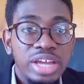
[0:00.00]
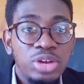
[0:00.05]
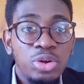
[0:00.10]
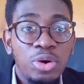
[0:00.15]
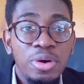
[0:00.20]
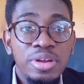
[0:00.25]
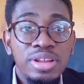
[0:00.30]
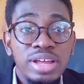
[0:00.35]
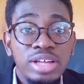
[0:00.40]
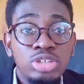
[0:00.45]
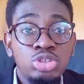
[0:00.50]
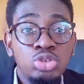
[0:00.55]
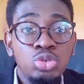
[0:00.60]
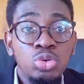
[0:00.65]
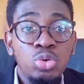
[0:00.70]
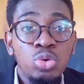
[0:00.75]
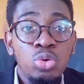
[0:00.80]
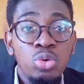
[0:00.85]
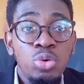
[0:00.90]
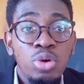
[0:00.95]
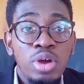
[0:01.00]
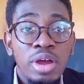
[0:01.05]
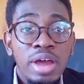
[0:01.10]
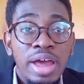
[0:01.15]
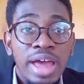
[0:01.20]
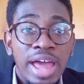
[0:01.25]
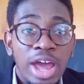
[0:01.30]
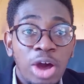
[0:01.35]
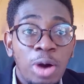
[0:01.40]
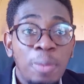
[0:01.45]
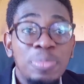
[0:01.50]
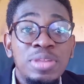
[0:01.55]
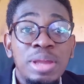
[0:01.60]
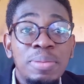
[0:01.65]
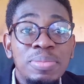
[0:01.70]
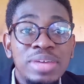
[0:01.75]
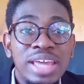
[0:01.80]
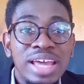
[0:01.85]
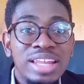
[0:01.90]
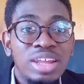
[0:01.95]
in order to help
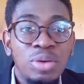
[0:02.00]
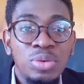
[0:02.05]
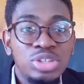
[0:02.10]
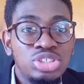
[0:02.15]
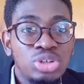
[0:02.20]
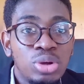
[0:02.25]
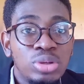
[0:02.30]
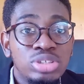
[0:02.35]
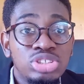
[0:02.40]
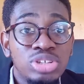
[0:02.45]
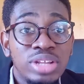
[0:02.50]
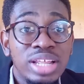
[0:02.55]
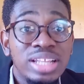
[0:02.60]
them get the result,